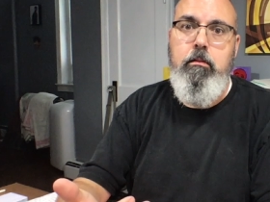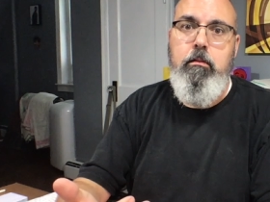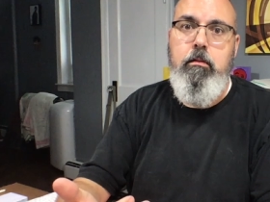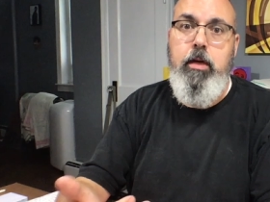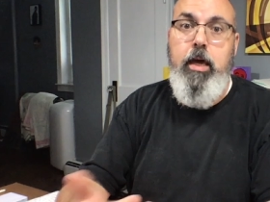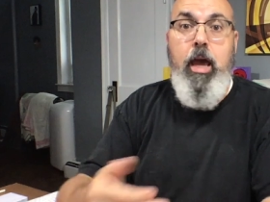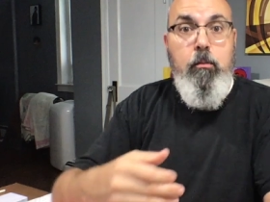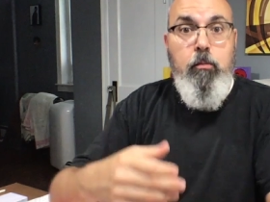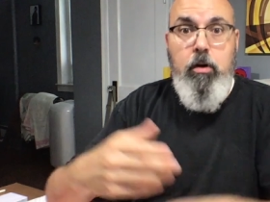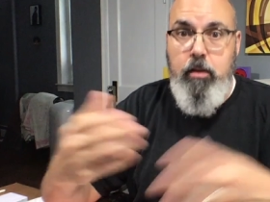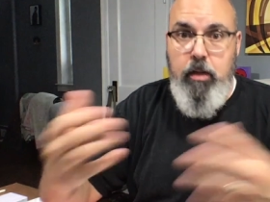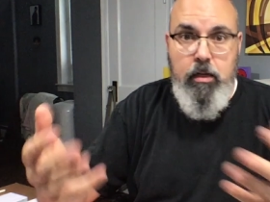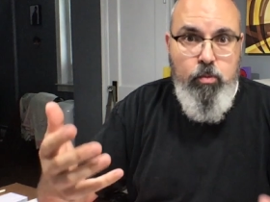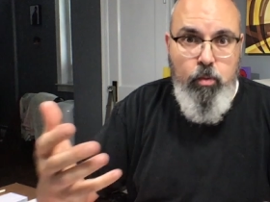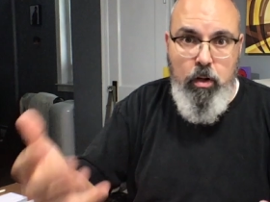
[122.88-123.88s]
camera and
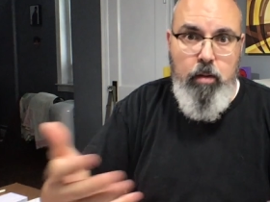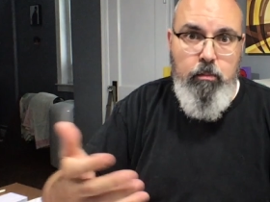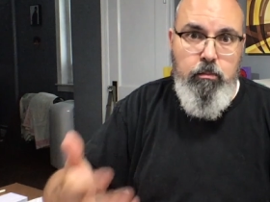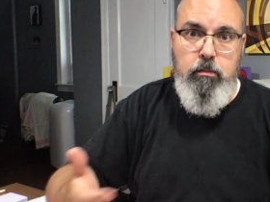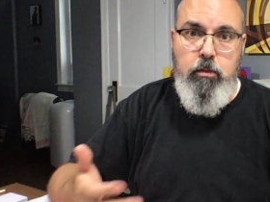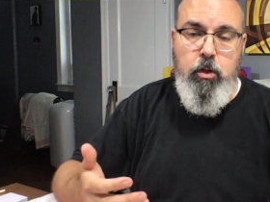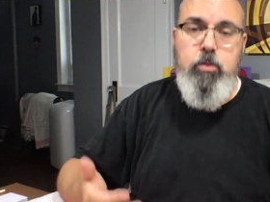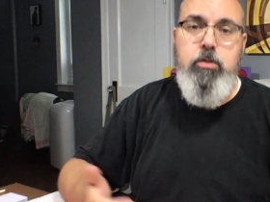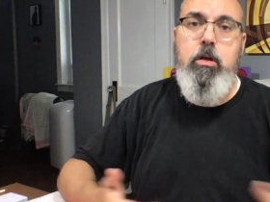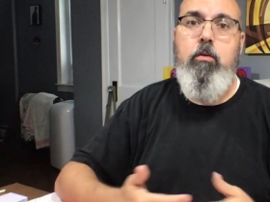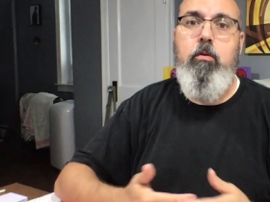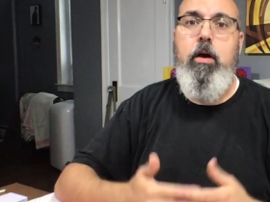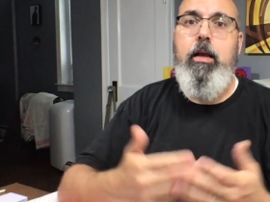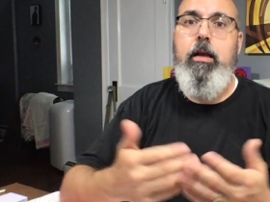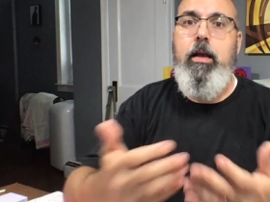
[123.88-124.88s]
that's what I'm using
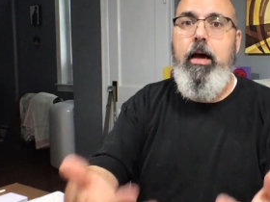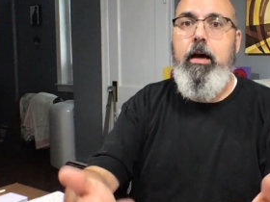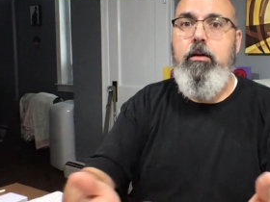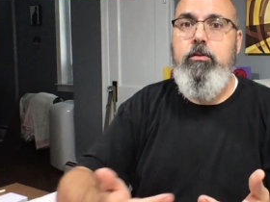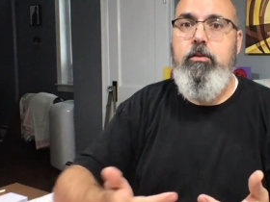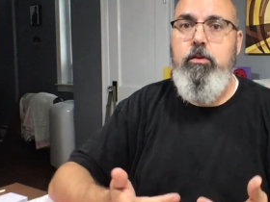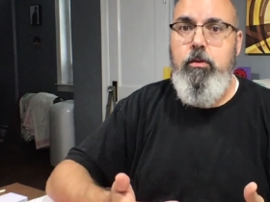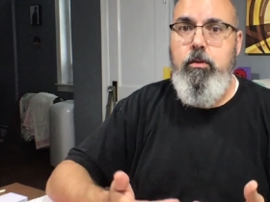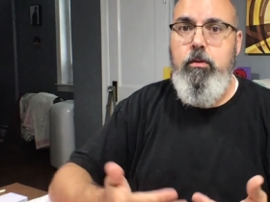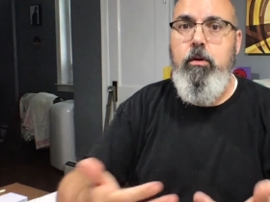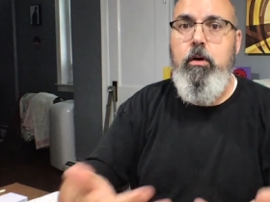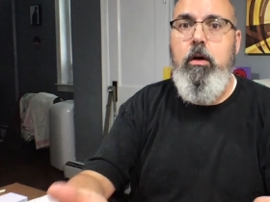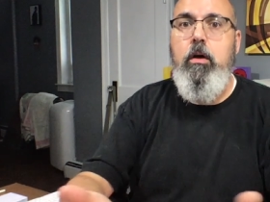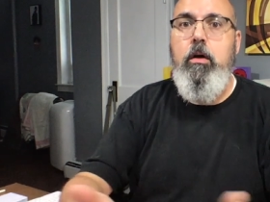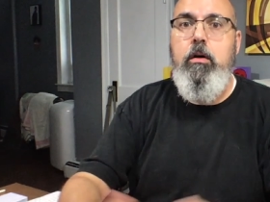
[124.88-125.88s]
right now to
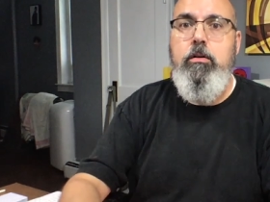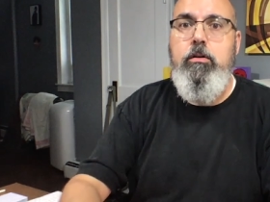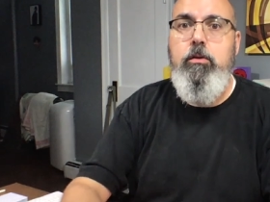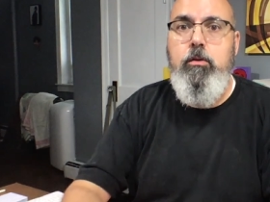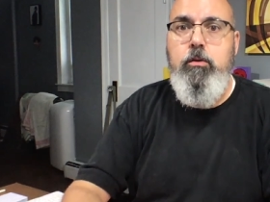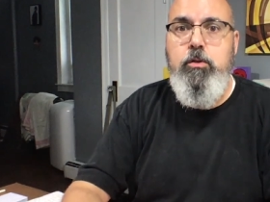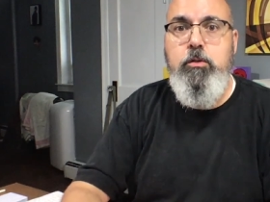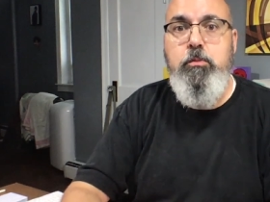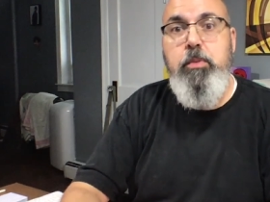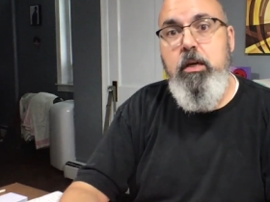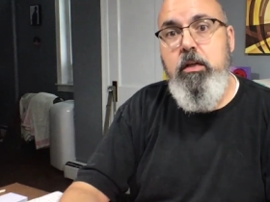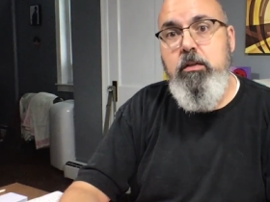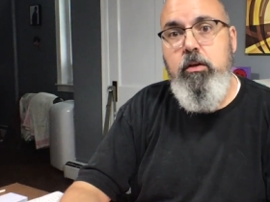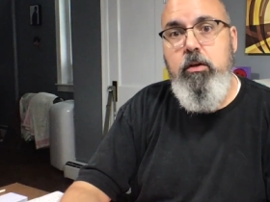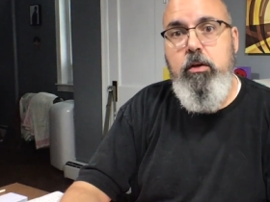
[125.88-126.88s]
to
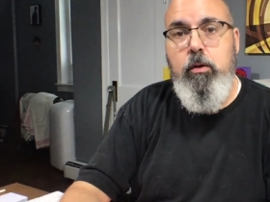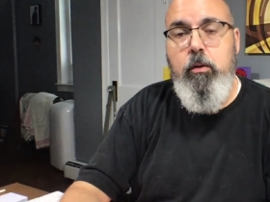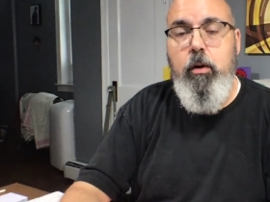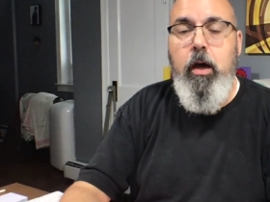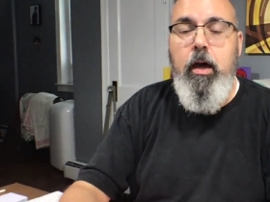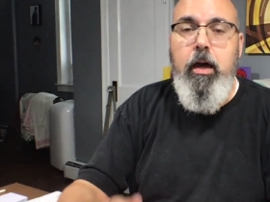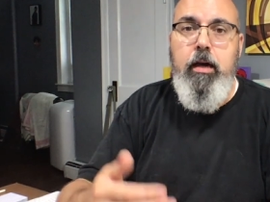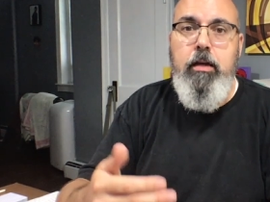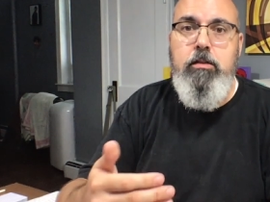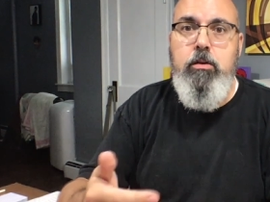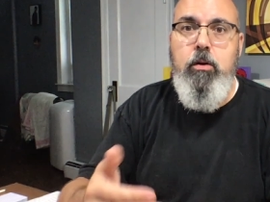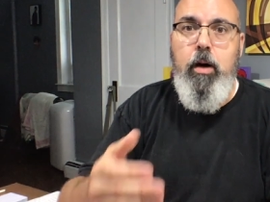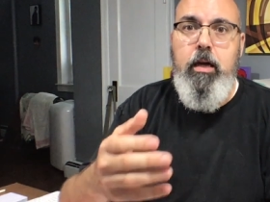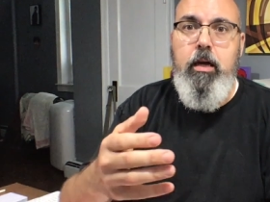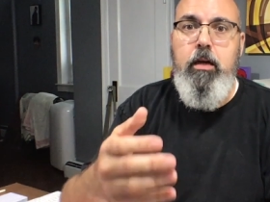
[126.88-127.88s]
speak to you. And
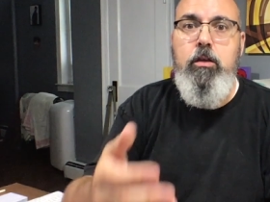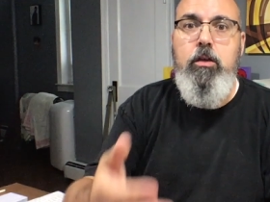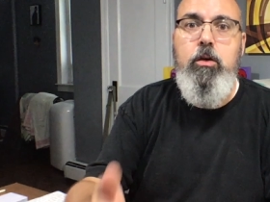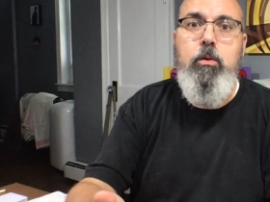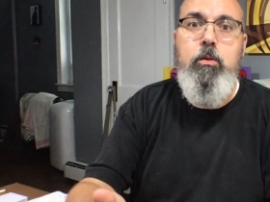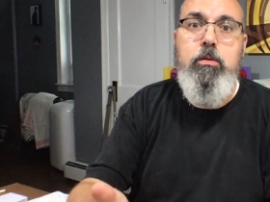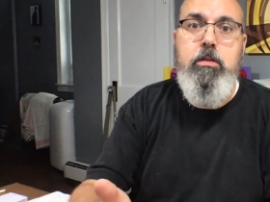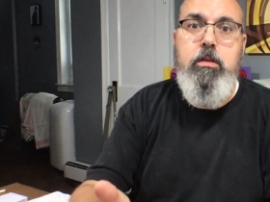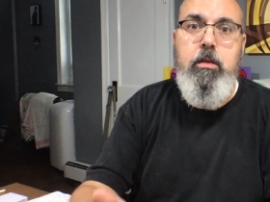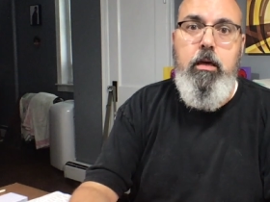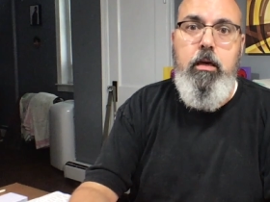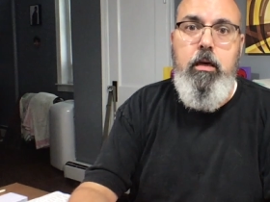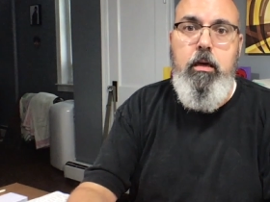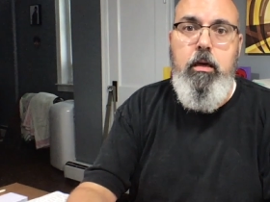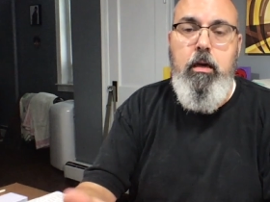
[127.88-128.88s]
so I can use
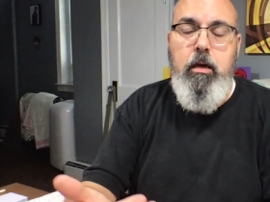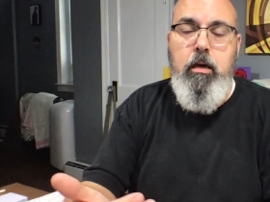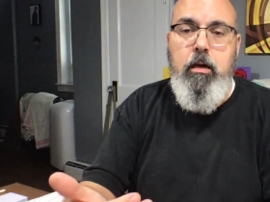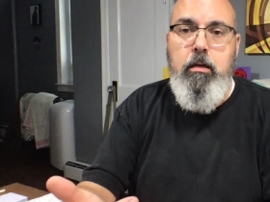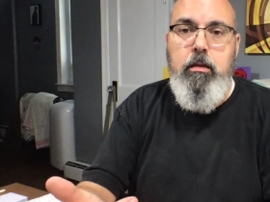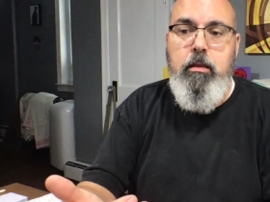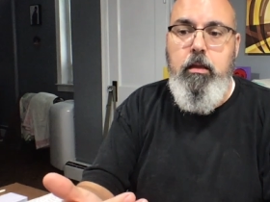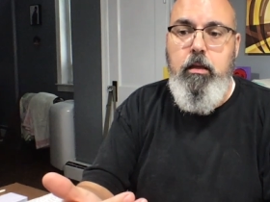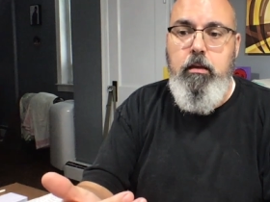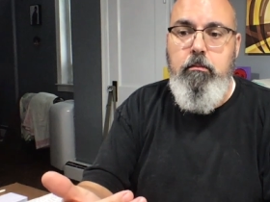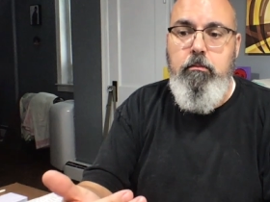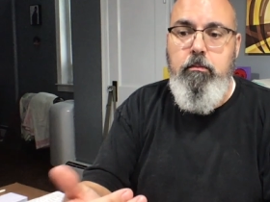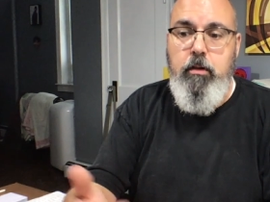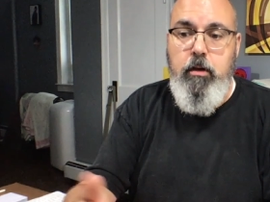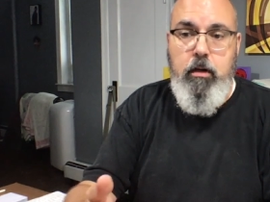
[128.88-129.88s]
the the
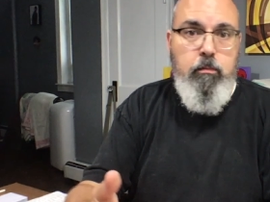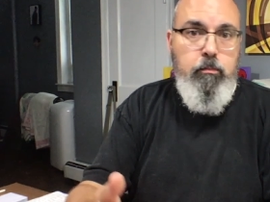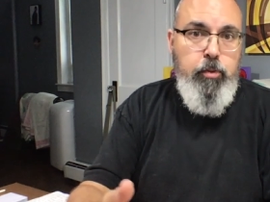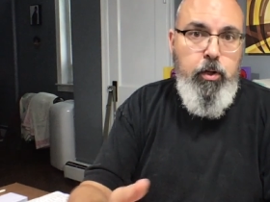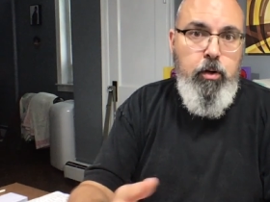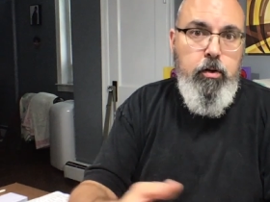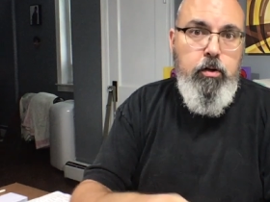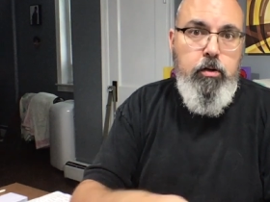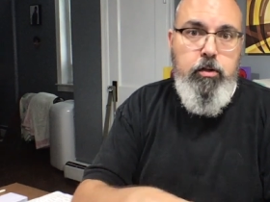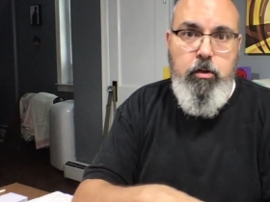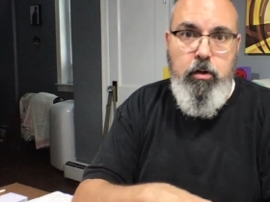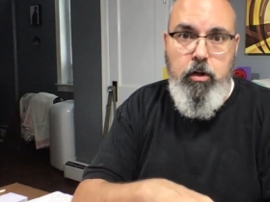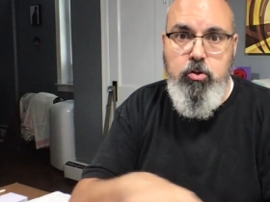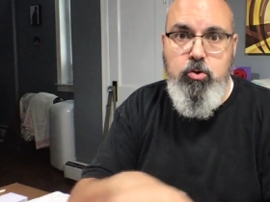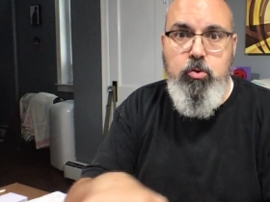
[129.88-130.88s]
the computer to
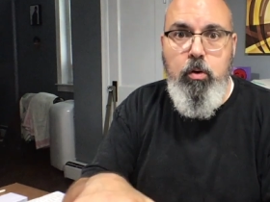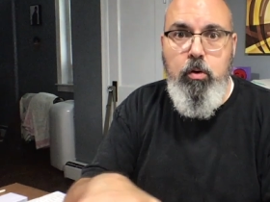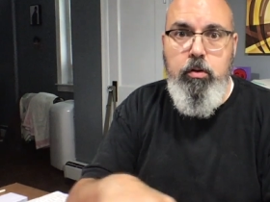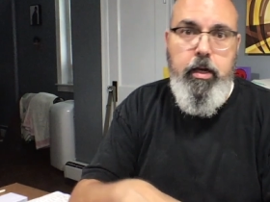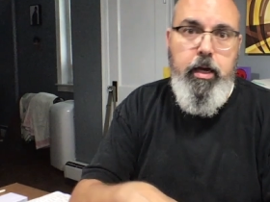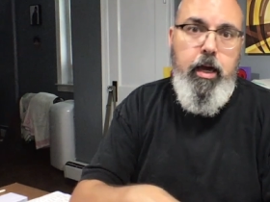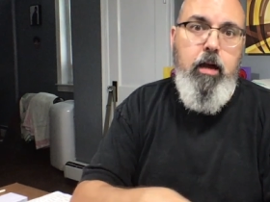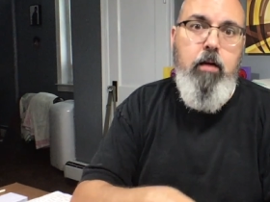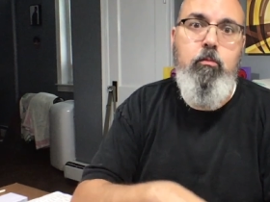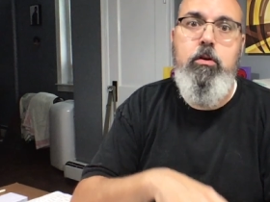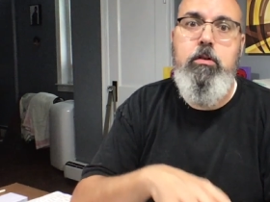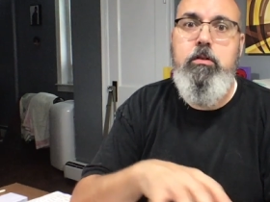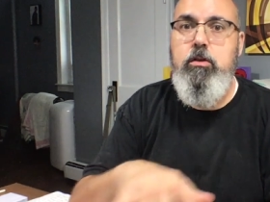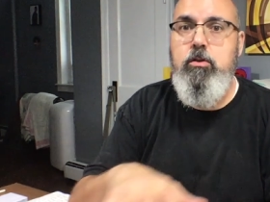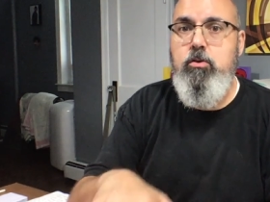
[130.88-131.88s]
control the
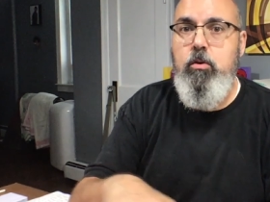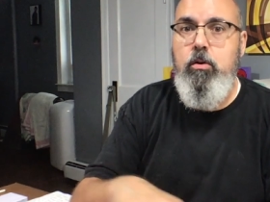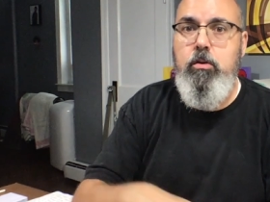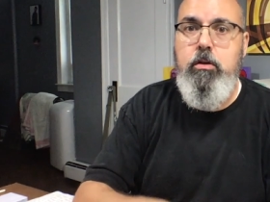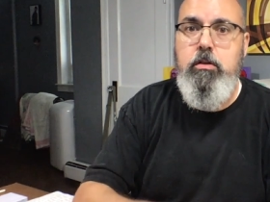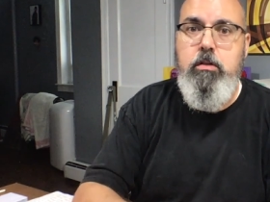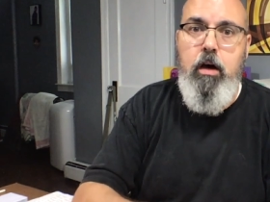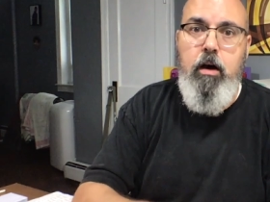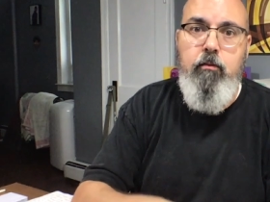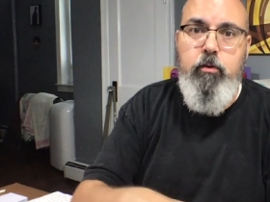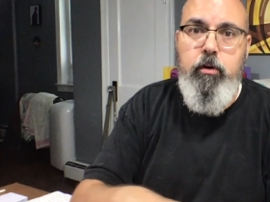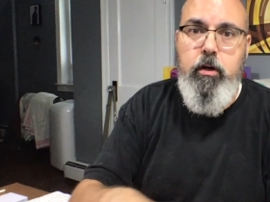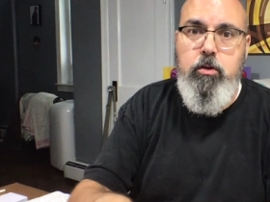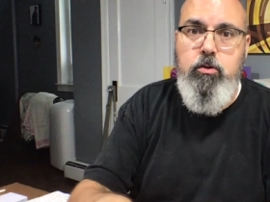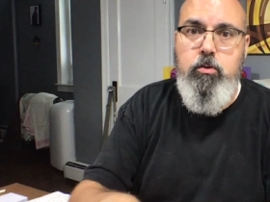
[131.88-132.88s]
cameras, control the
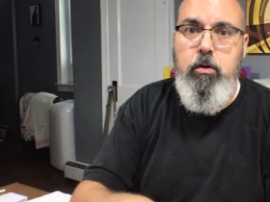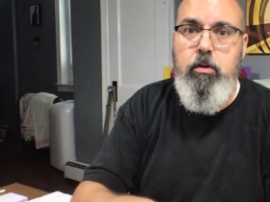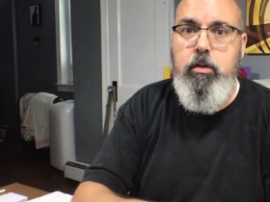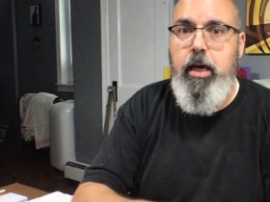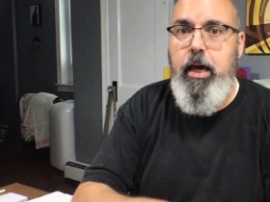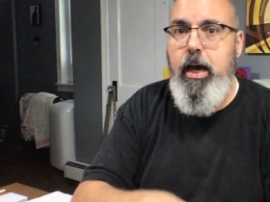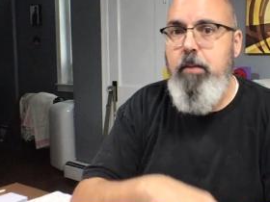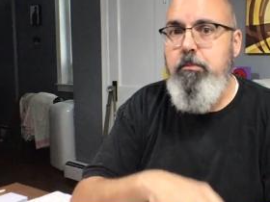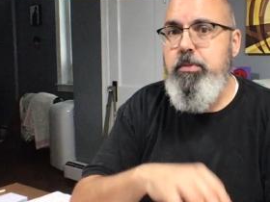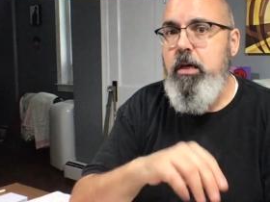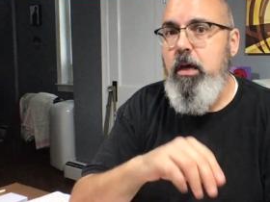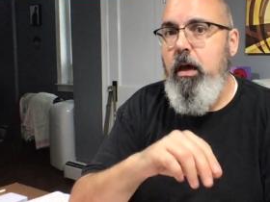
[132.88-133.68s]
software, control the apps